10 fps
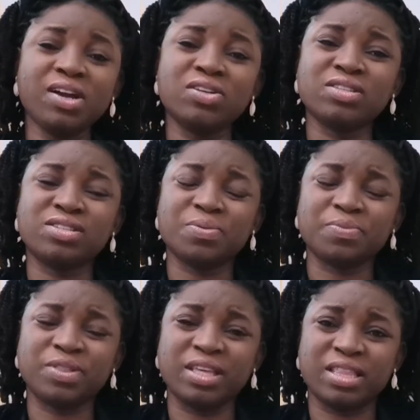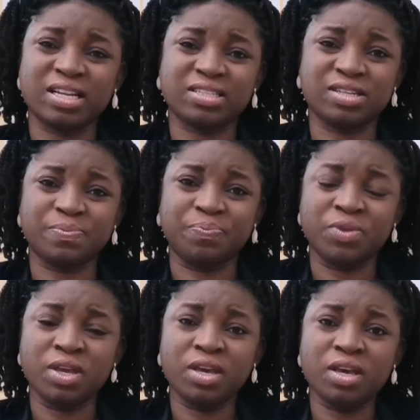on something that
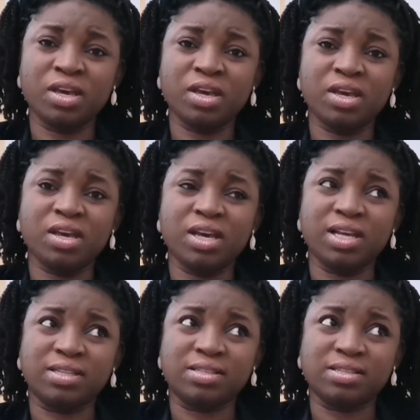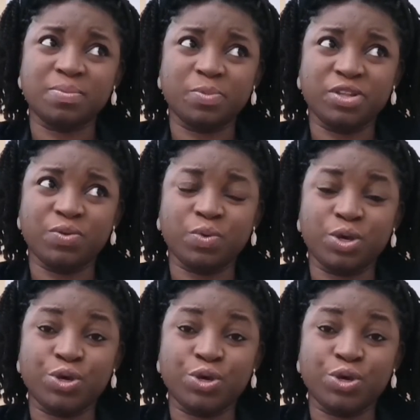it's something